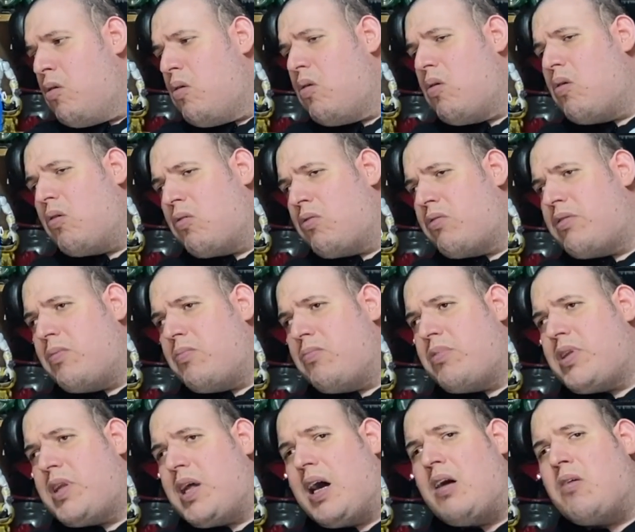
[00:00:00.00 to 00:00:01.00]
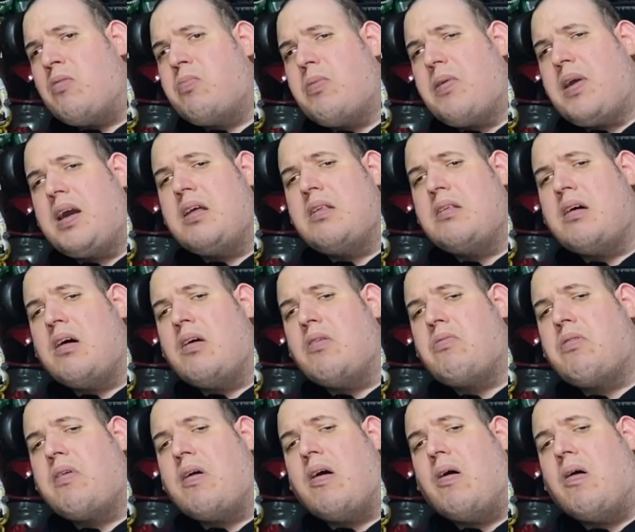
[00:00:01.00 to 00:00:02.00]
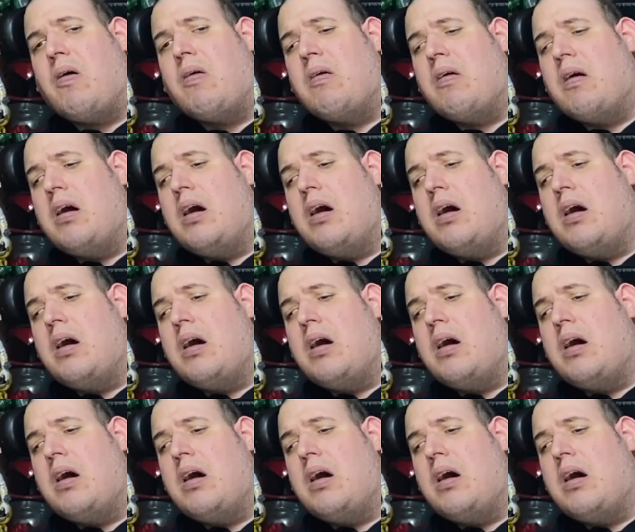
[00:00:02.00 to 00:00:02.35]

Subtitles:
awesome stuff because I've got